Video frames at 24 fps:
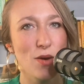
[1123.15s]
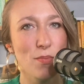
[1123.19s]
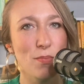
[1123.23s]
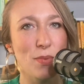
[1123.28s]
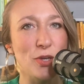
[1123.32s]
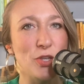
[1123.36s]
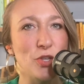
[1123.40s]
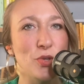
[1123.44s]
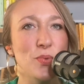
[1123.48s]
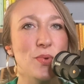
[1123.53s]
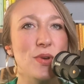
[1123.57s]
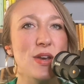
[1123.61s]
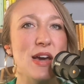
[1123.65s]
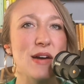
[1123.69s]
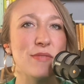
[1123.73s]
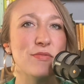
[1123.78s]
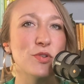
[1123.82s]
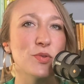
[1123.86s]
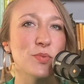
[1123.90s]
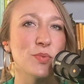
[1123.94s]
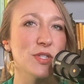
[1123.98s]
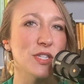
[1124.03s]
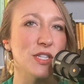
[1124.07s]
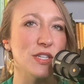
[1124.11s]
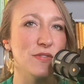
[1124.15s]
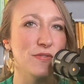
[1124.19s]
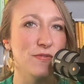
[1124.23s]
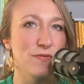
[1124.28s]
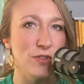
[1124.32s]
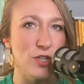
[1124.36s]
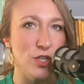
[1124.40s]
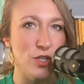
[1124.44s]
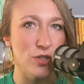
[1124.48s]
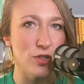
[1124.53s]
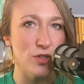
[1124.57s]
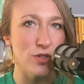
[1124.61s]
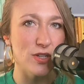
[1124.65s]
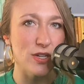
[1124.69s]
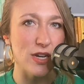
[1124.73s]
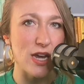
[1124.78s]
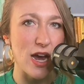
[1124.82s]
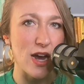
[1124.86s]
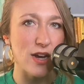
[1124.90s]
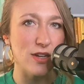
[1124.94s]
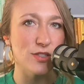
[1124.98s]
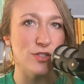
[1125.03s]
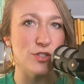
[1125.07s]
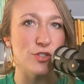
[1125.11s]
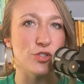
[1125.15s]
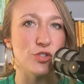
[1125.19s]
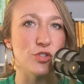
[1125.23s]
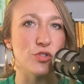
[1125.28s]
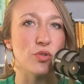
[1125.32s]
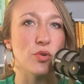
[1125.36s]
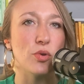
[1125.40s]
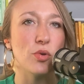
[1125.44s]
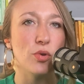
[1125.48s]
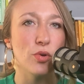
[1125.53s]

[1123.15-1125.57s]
but you never really feel and access your